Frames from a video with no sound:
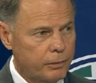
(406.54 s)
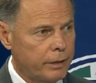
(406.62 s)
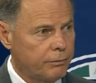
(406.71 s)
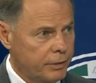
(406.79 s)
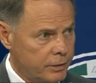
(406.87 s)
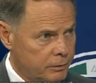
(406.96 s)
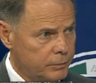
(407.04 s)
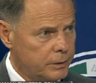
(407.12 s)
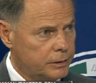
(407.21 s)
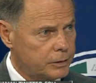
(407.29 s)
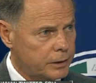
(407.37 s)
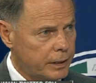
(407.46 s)
Grant Venom
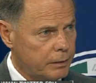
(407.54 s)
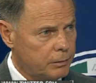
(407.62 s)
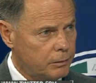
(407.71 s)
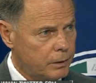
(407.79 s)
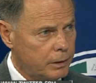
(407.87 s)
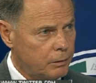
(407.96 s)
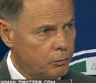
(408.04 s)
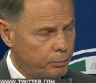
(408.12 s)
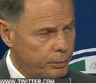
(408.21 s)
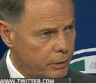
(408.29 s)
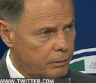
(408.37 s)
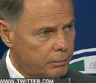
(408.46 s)

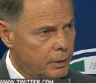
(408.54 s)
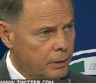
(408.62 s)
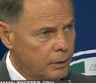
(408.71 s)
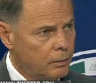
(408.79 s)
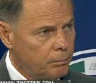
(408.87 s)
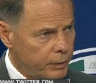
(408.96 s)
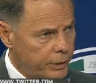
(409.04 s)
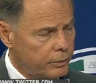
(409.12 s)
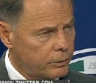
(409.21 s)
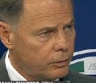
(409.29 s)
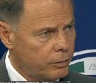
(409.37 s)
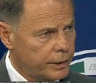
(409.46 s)
will be our
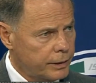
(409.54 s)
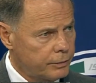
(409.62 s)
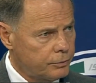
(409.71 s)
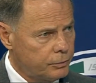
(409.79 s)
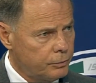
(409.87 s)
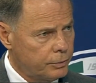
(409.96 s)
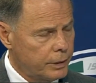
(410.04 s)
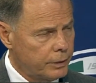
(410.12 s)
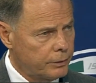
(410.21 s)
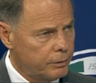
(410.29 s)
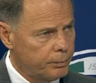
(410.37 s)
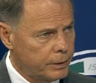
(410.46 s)
punter going into
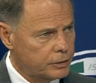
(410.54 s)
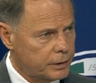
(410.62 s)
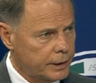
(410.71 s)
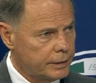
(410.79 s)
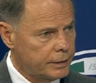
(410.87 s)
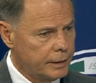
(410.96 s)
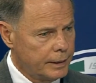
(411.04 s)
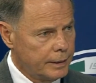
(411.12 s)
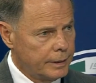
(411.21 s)
the Penn State